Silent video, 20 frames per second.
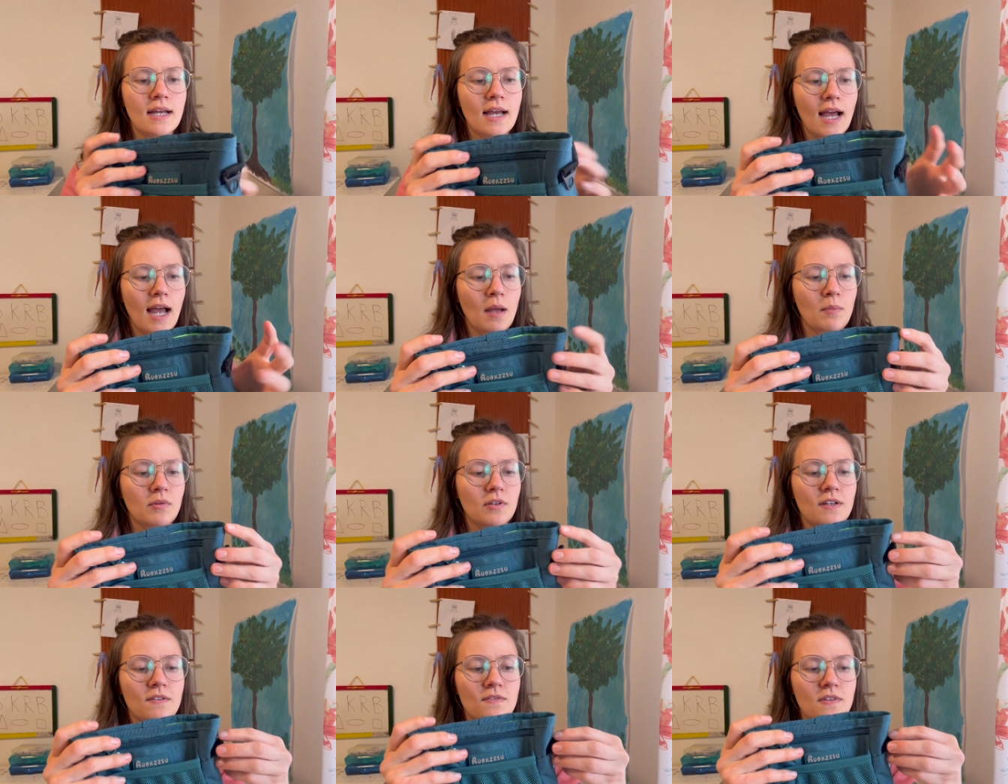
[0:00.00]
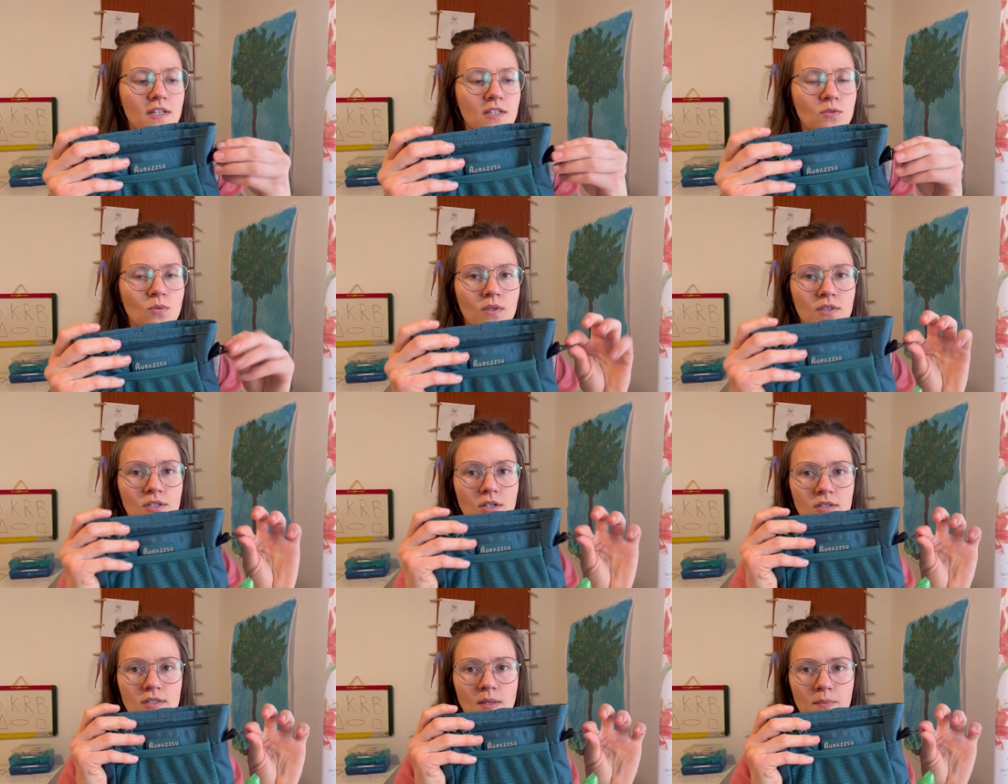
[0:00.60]
I believe these
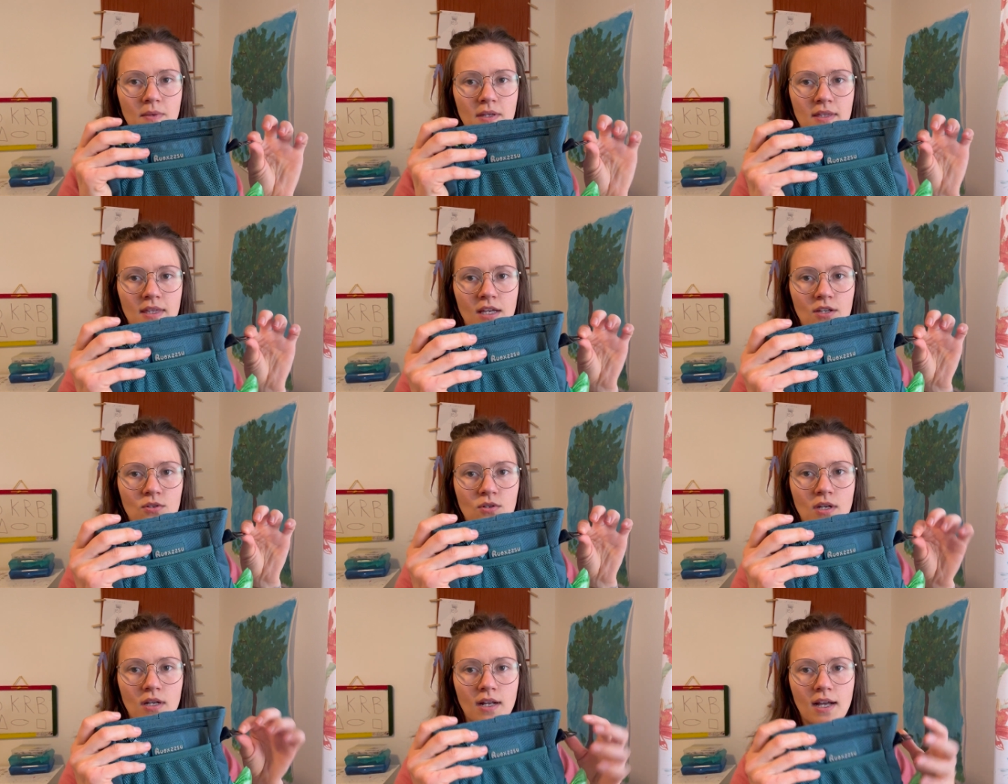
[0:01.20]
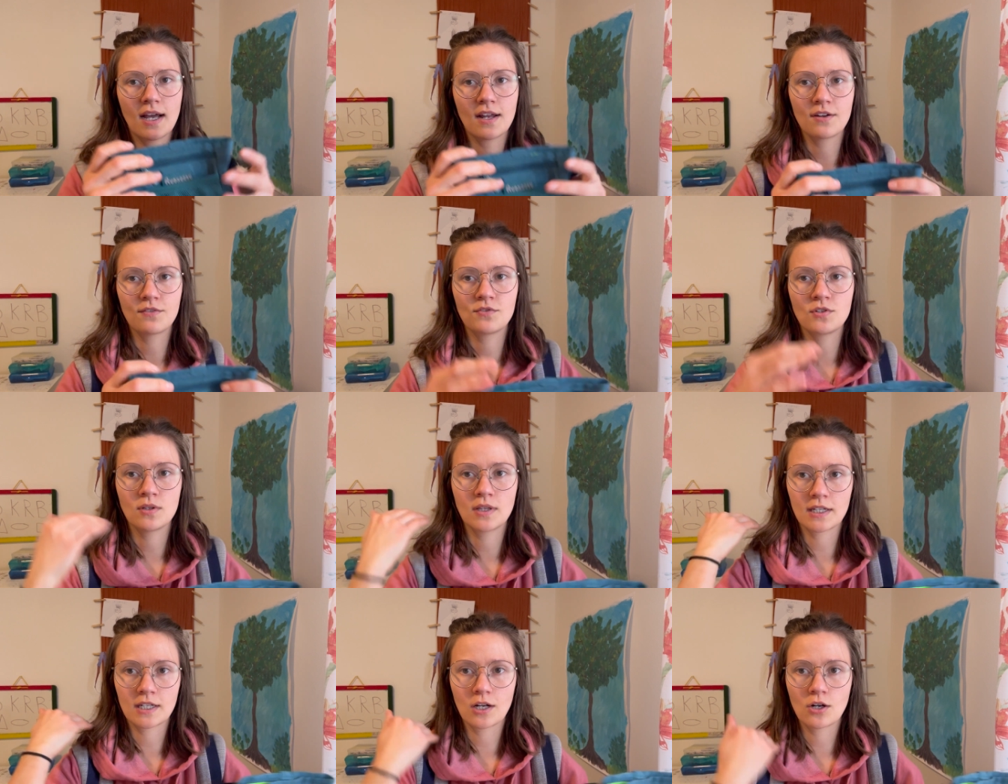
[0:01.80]
ones are something that you can kind of do
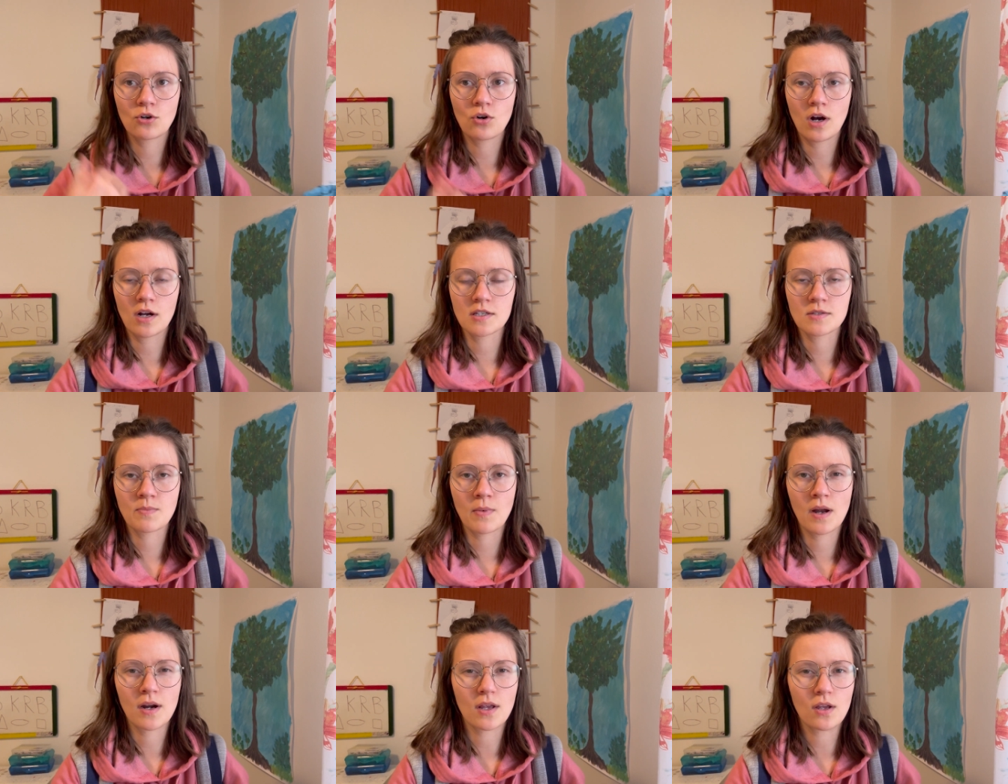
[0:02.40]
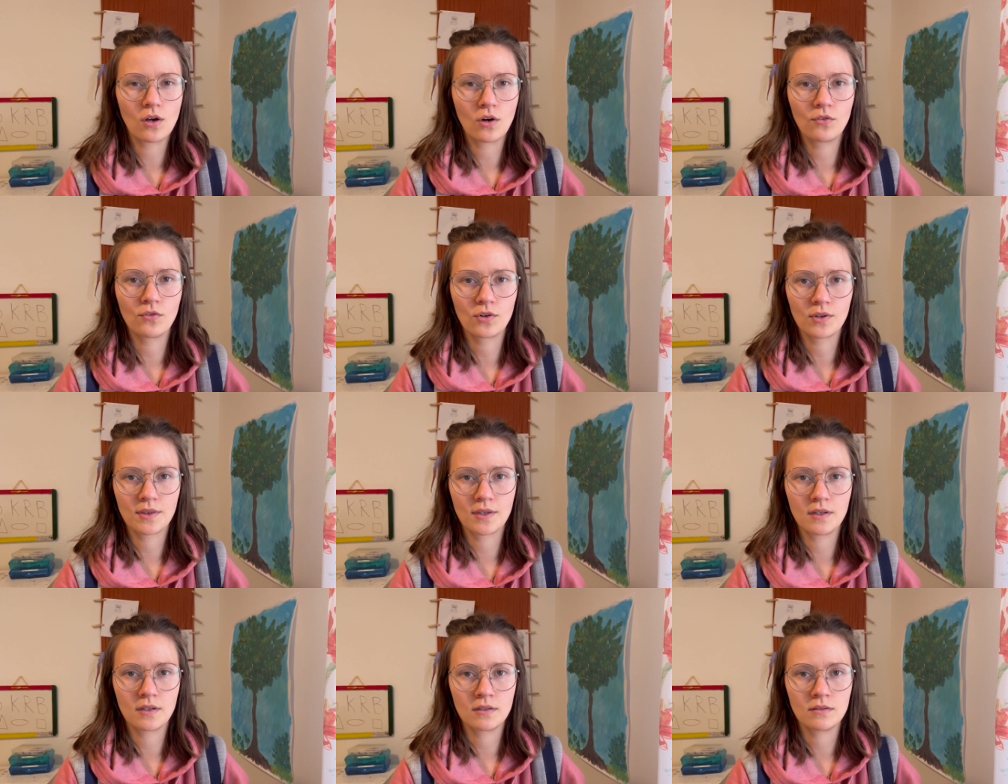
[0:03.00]
like a crossbody over
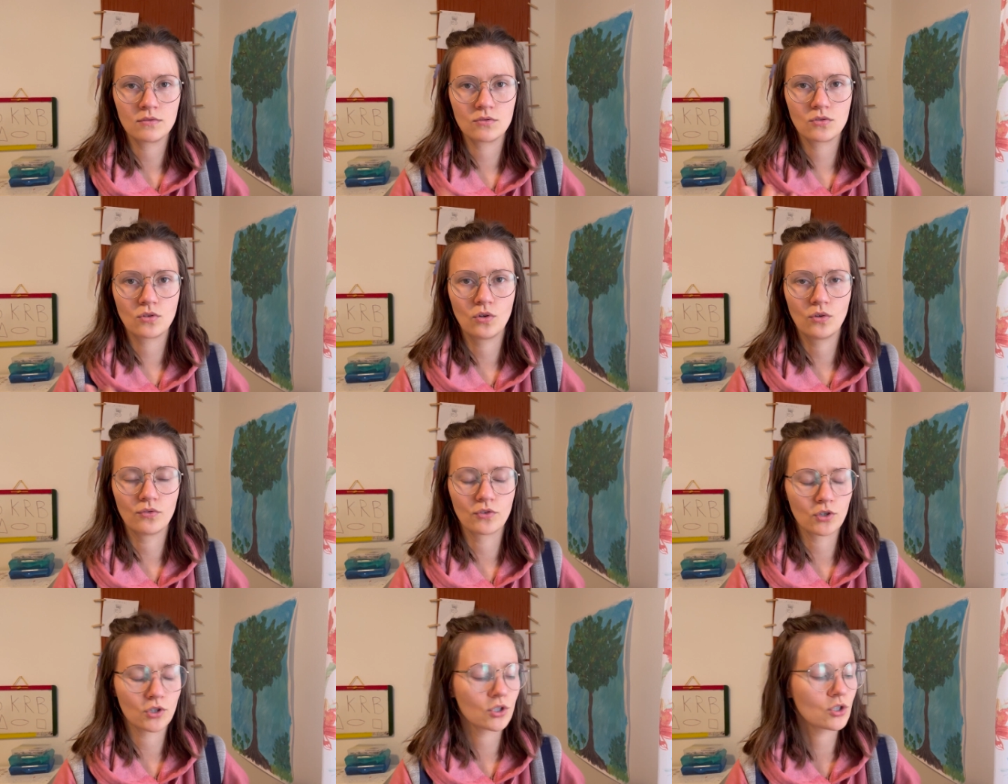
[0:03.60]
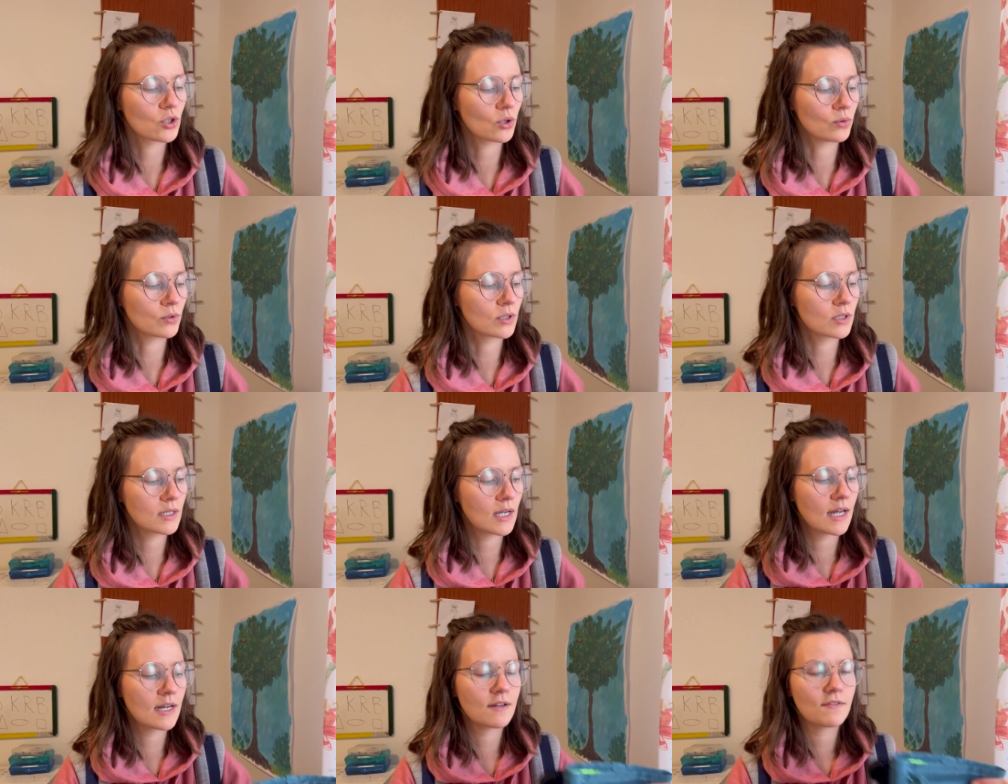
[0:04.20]
the
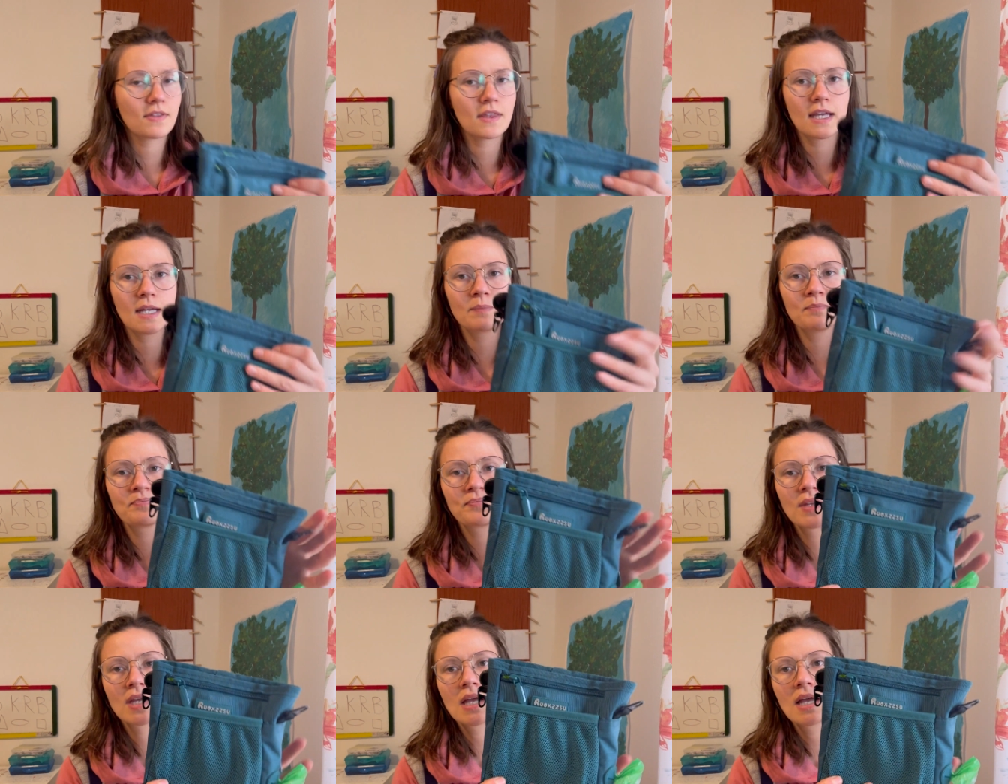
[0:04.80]
shoulder kind of thing.